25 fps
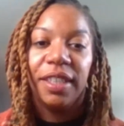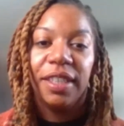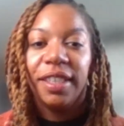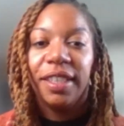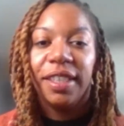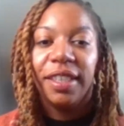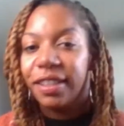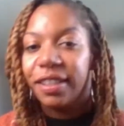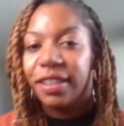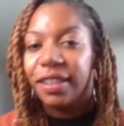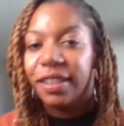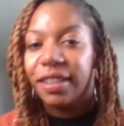
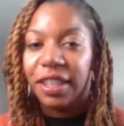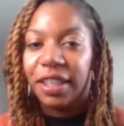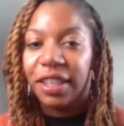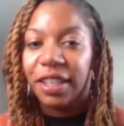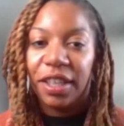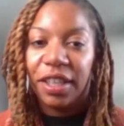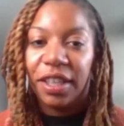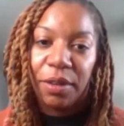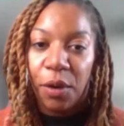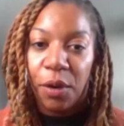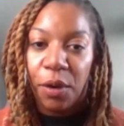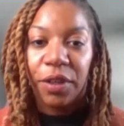
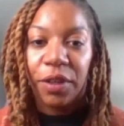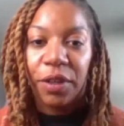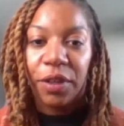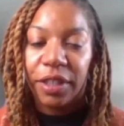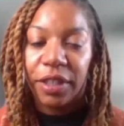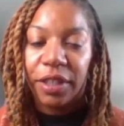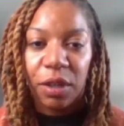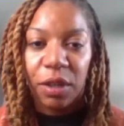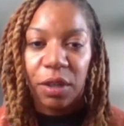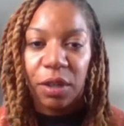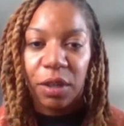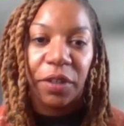
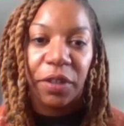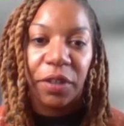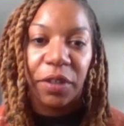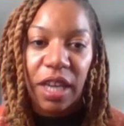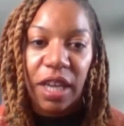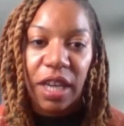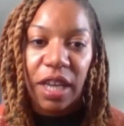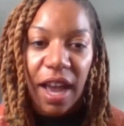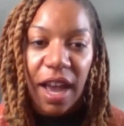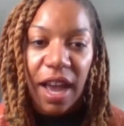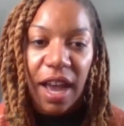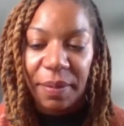
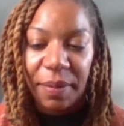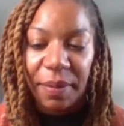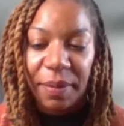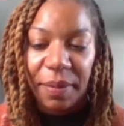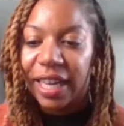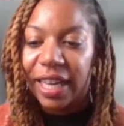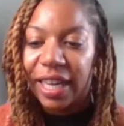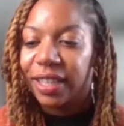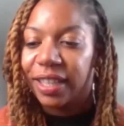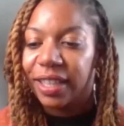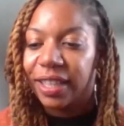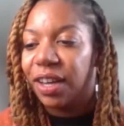overtime, I guess,
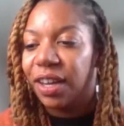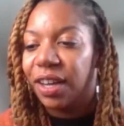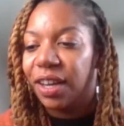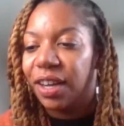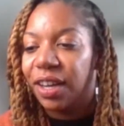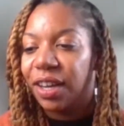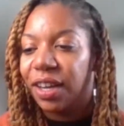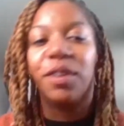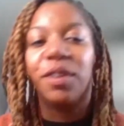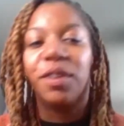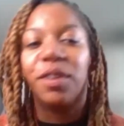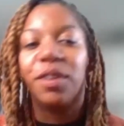
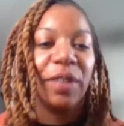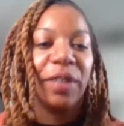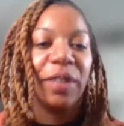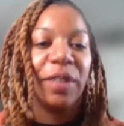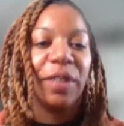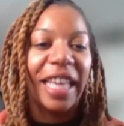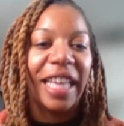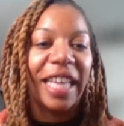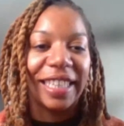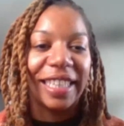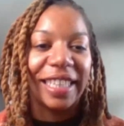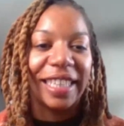on
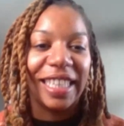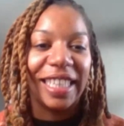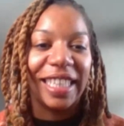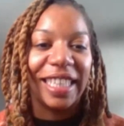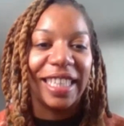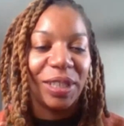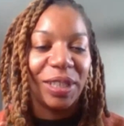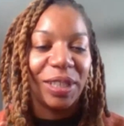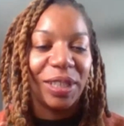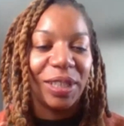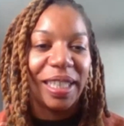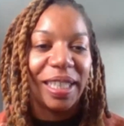
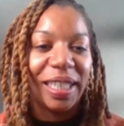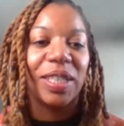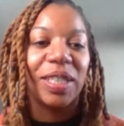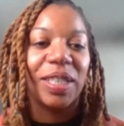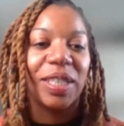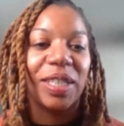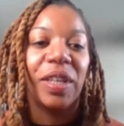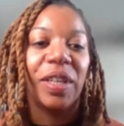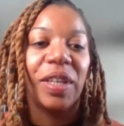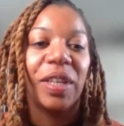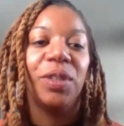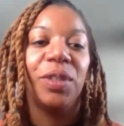relaxation so that you
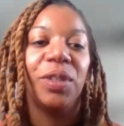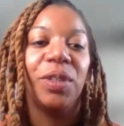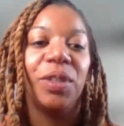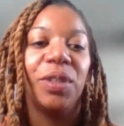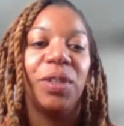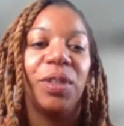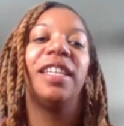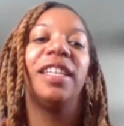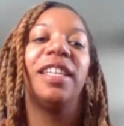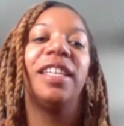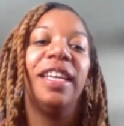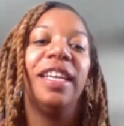can
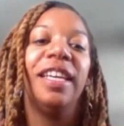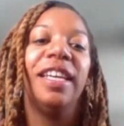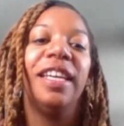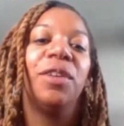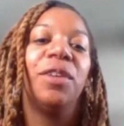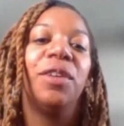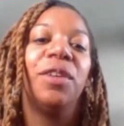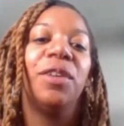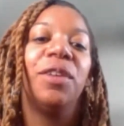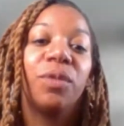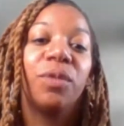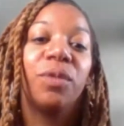
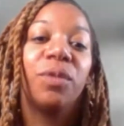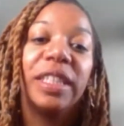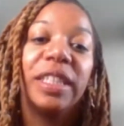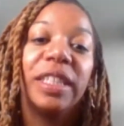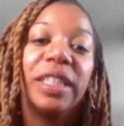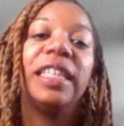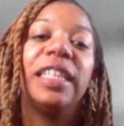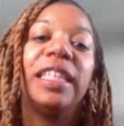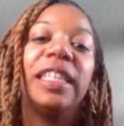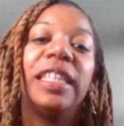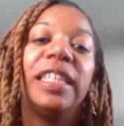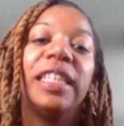
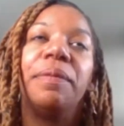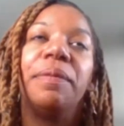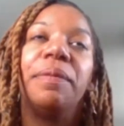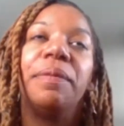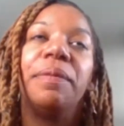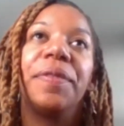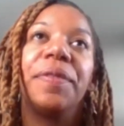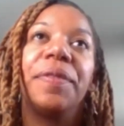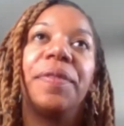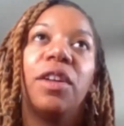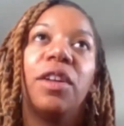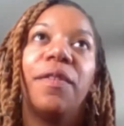really
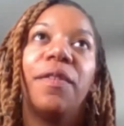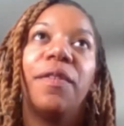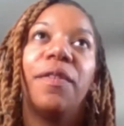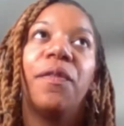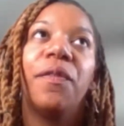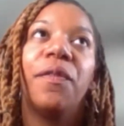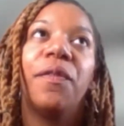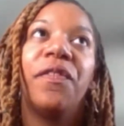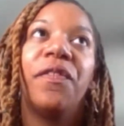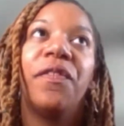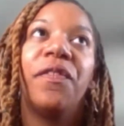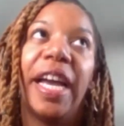
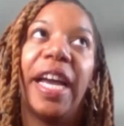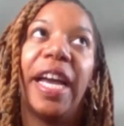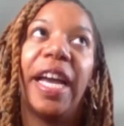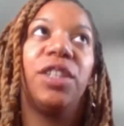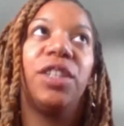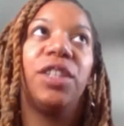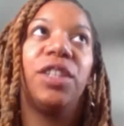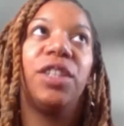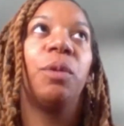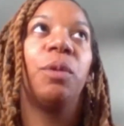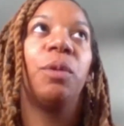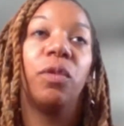find a
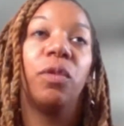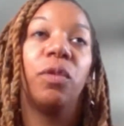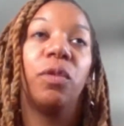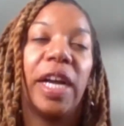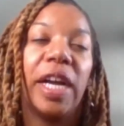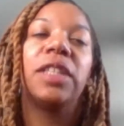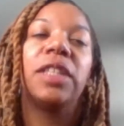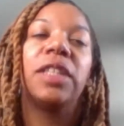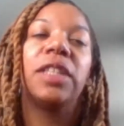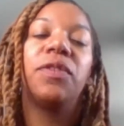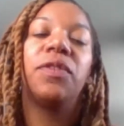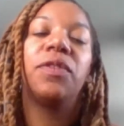more
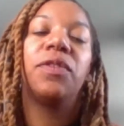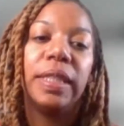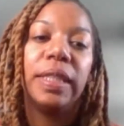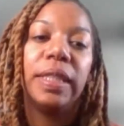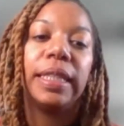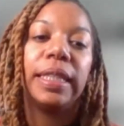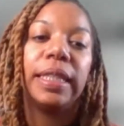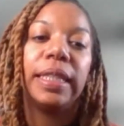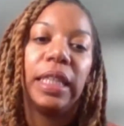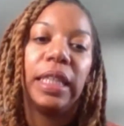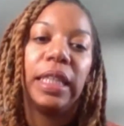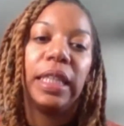restful
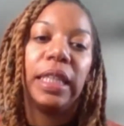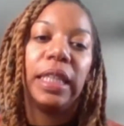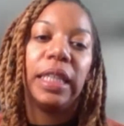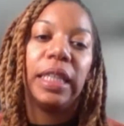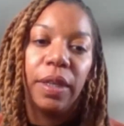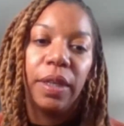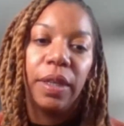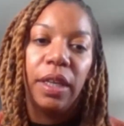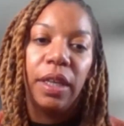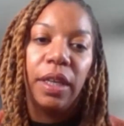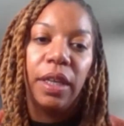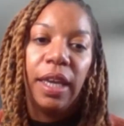sleep.
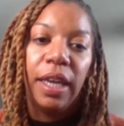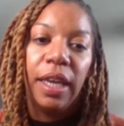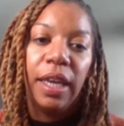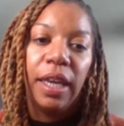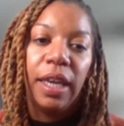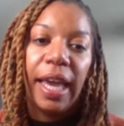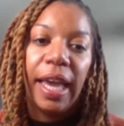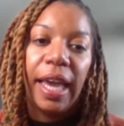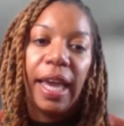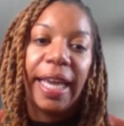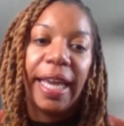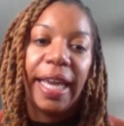
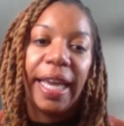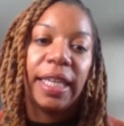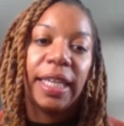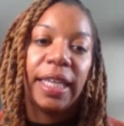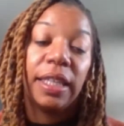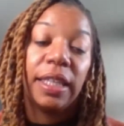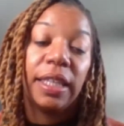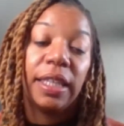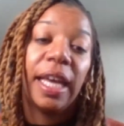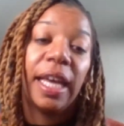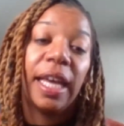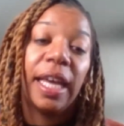And
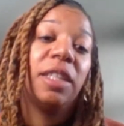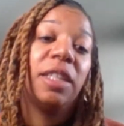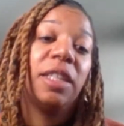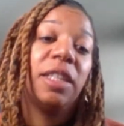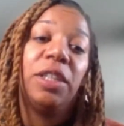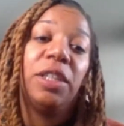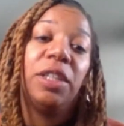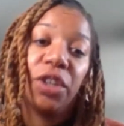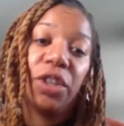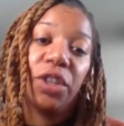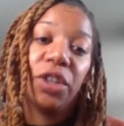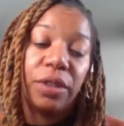that's been
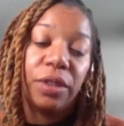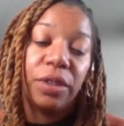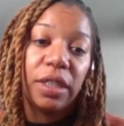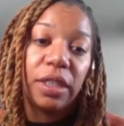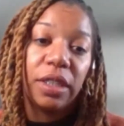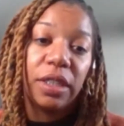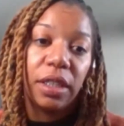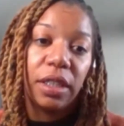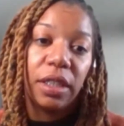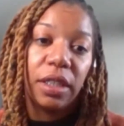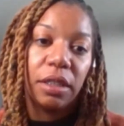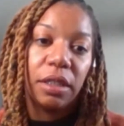shown
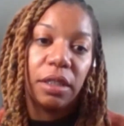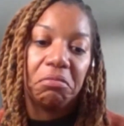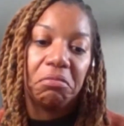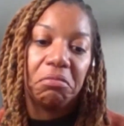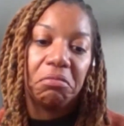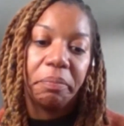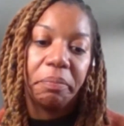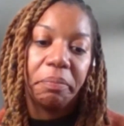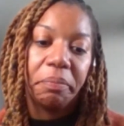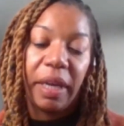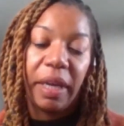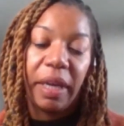to
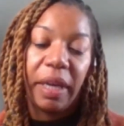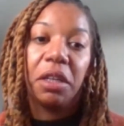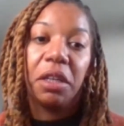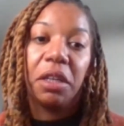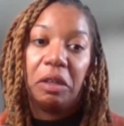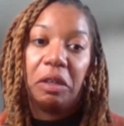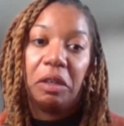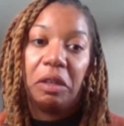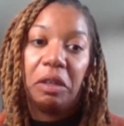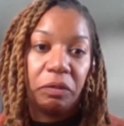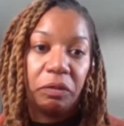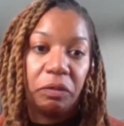make
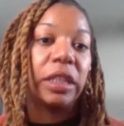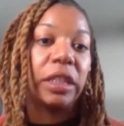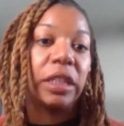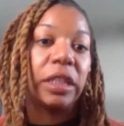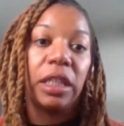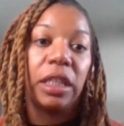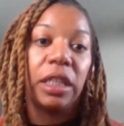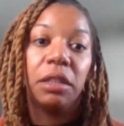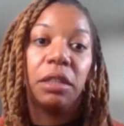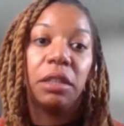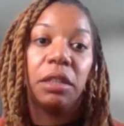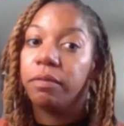
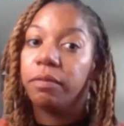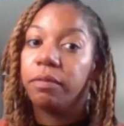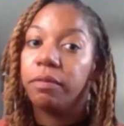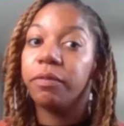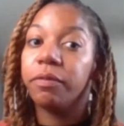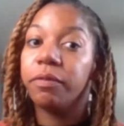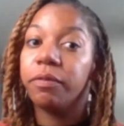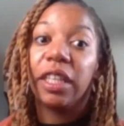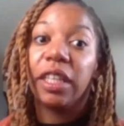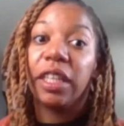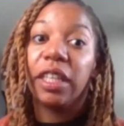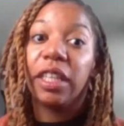really, really
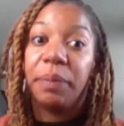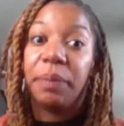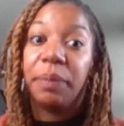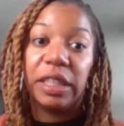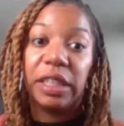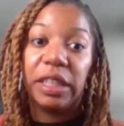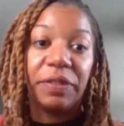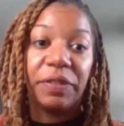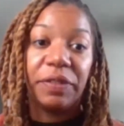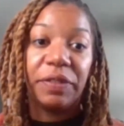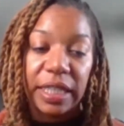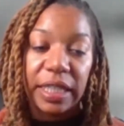big
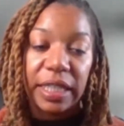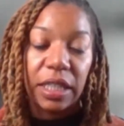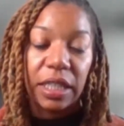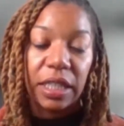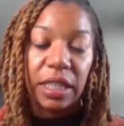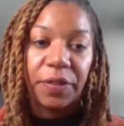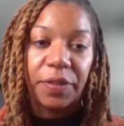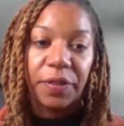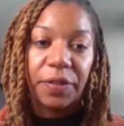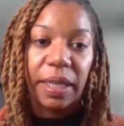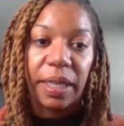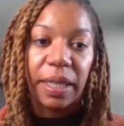differences for
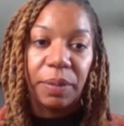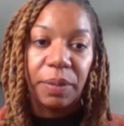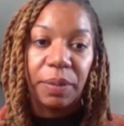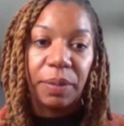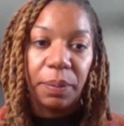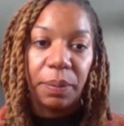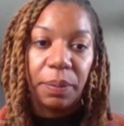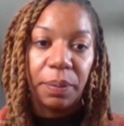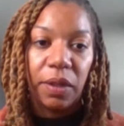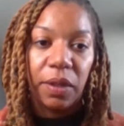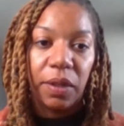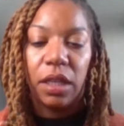some
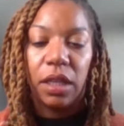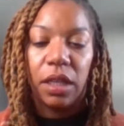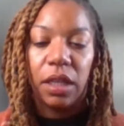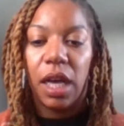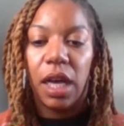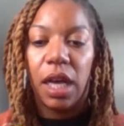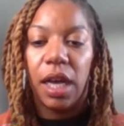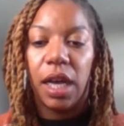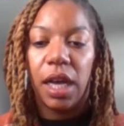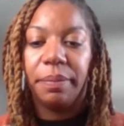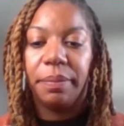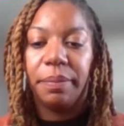people.
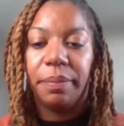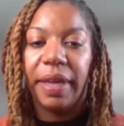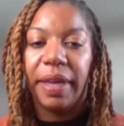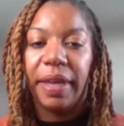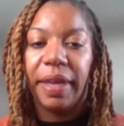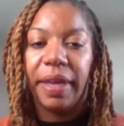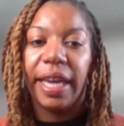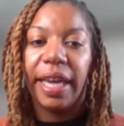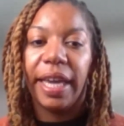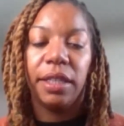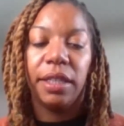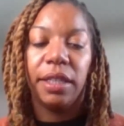
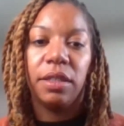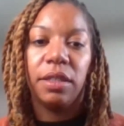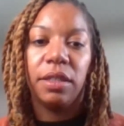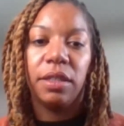And